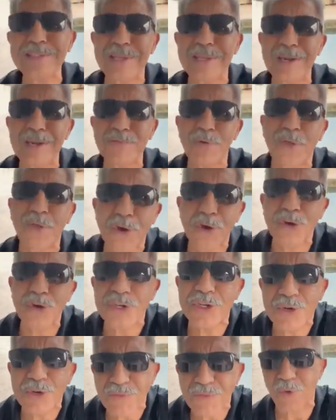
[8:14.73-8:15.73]
we sell it for
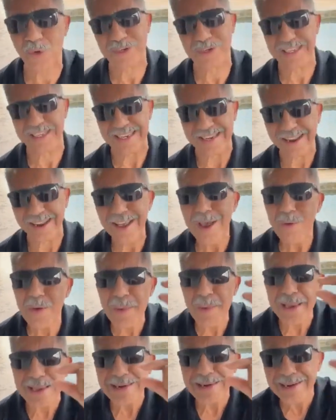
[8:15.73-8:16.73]
13 or 14.
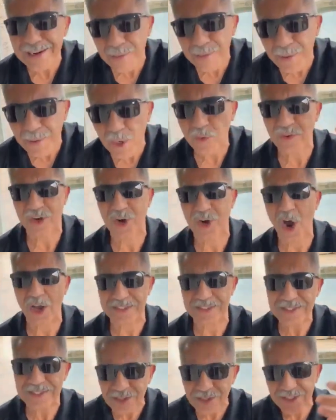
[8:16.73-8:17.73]
We make a little bit over
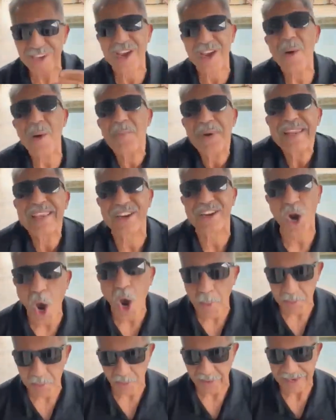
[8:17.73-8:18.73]
cost so the company can
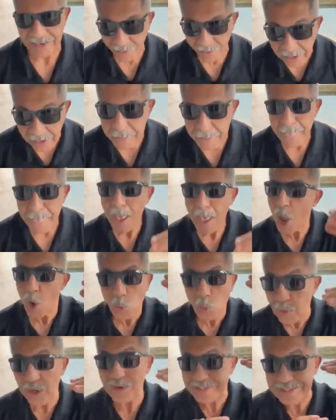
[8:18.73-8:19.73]
operate, right?
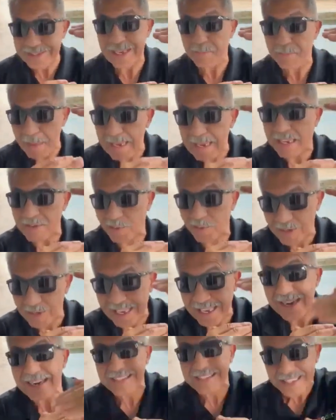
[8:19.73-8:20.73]
We don't sell, make it for
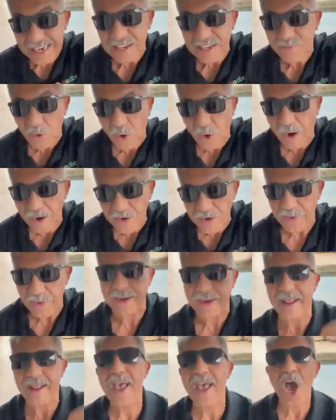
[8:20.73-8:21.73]
10 and sell it for
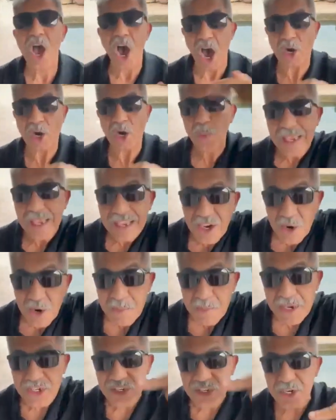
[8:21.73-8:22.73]
100. How do we
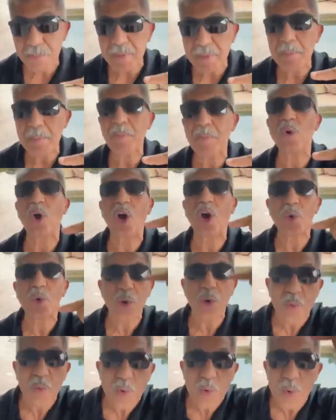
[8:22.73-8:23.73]
commission people? How do
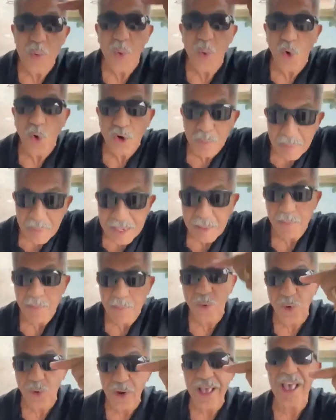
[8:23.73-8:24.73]
we reward
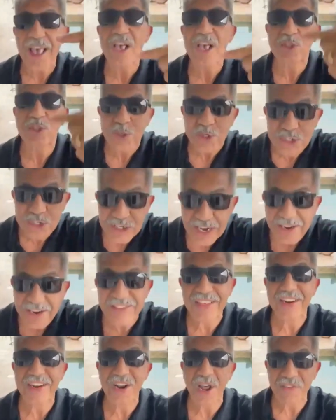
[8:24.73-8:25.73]
people to
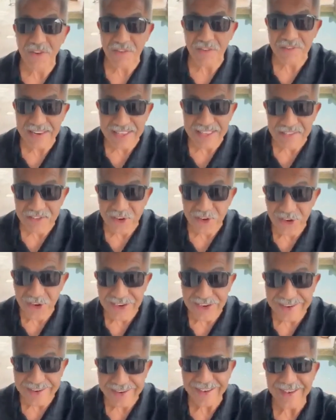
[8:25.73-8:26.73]
share the love of Live
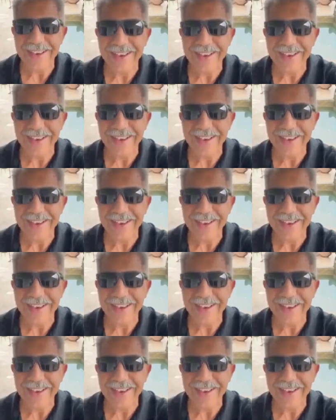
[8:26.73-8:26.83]
Good?